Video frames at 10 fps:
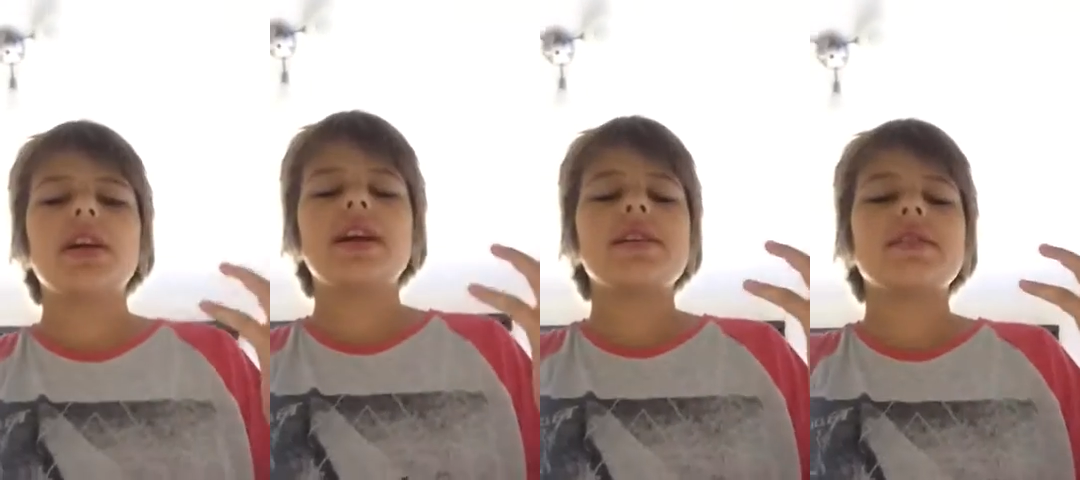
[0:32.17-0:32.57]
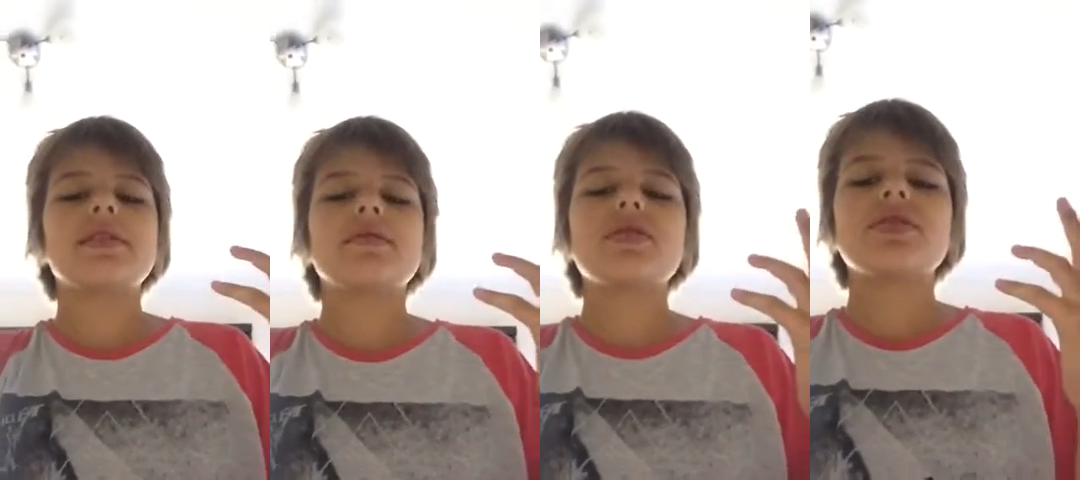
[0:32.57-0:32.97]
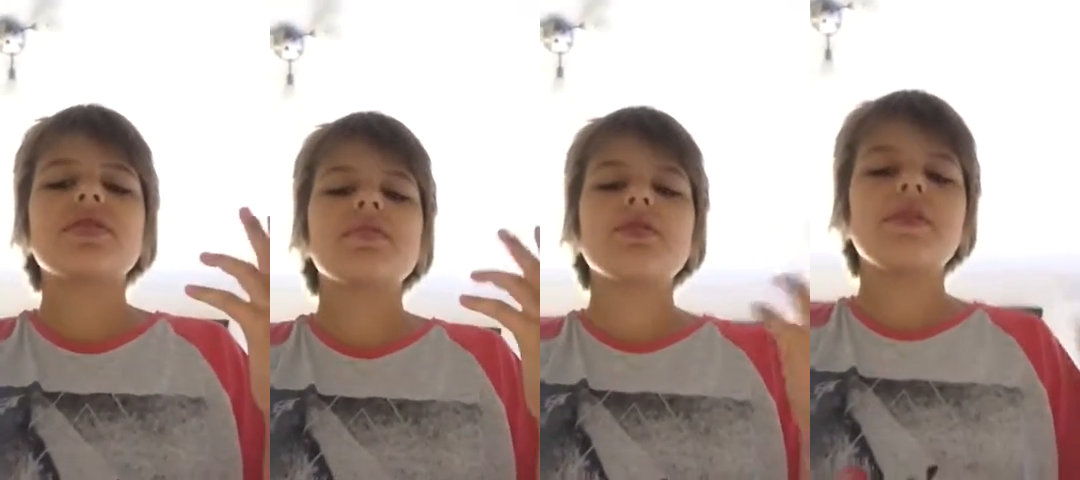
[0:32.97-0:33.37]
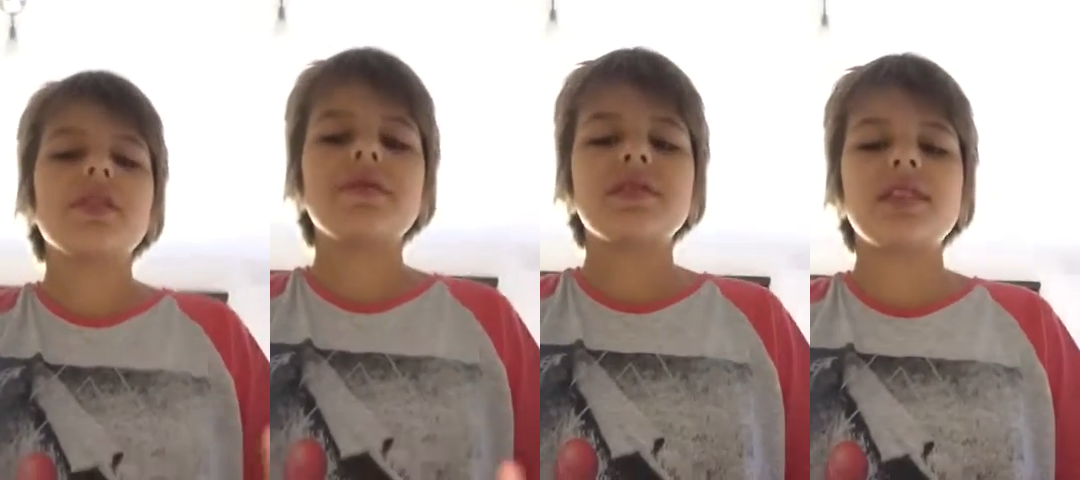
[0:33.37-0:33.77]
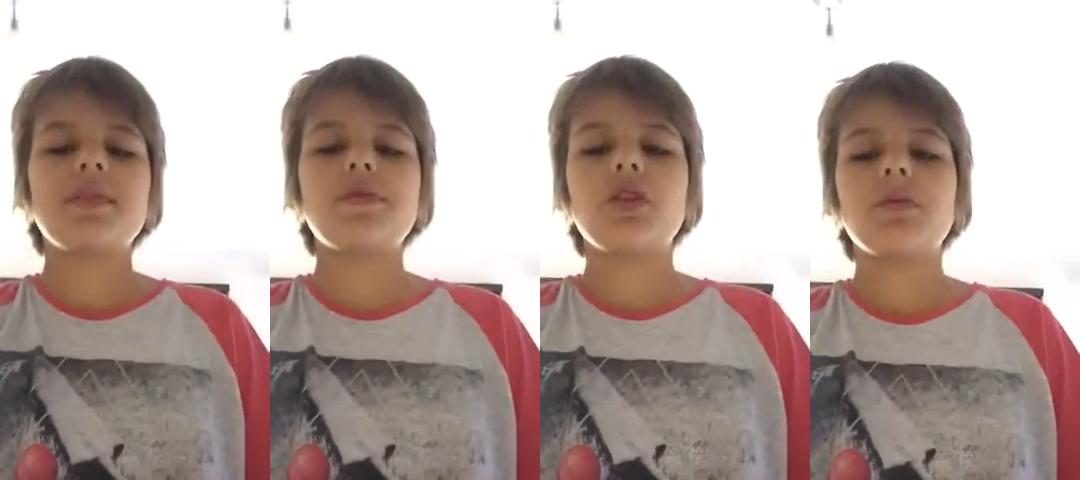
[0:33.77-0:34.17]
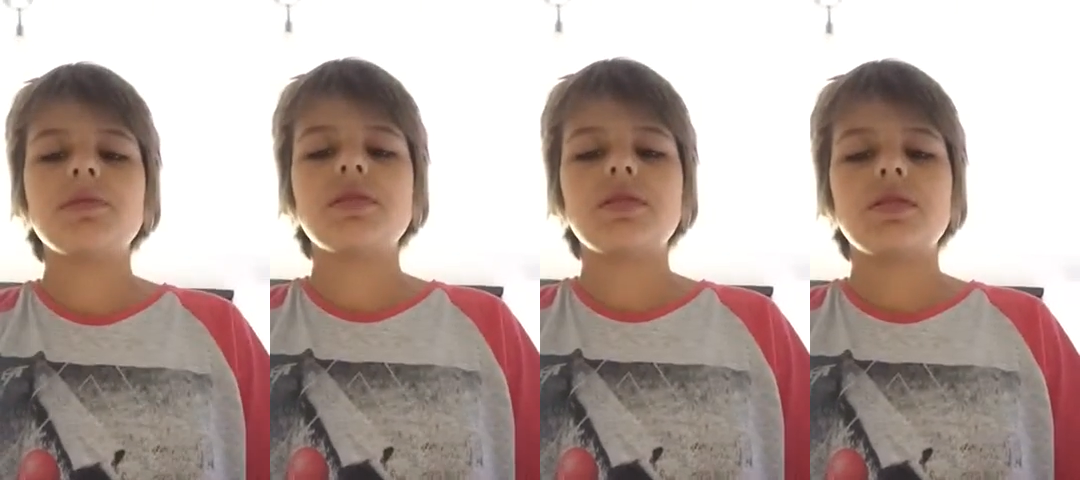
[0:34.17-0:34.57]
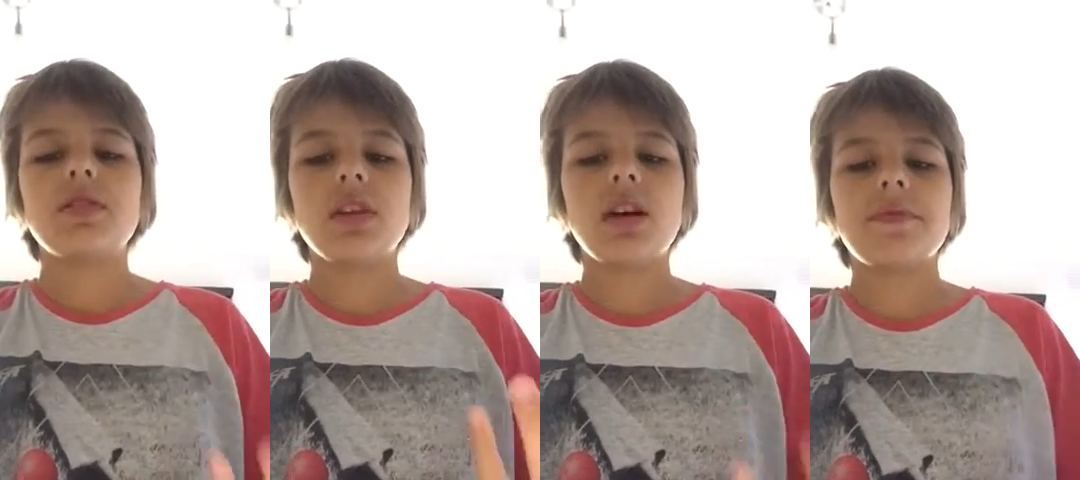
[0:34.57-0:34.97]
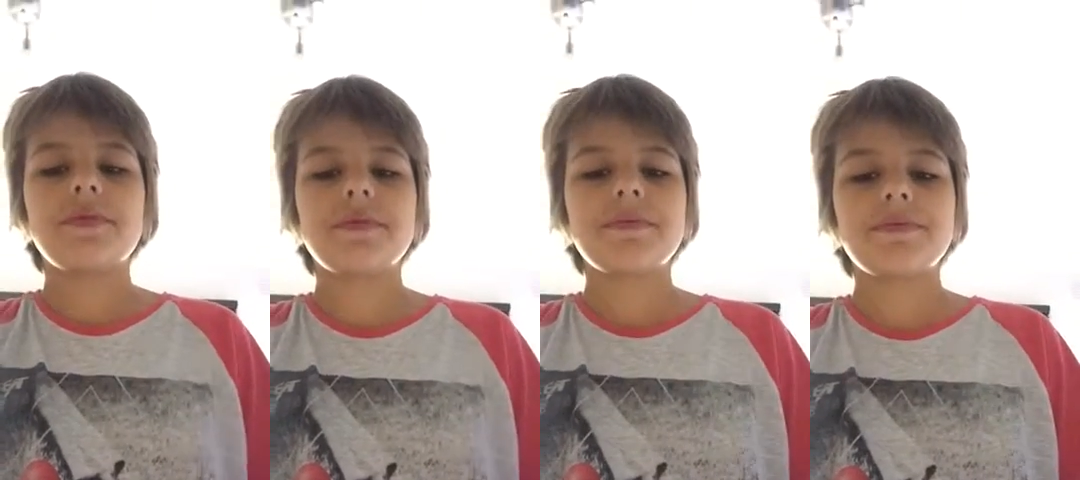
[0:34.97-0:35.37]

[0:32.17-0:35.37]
And it's just a movie of Steve Jobs' life.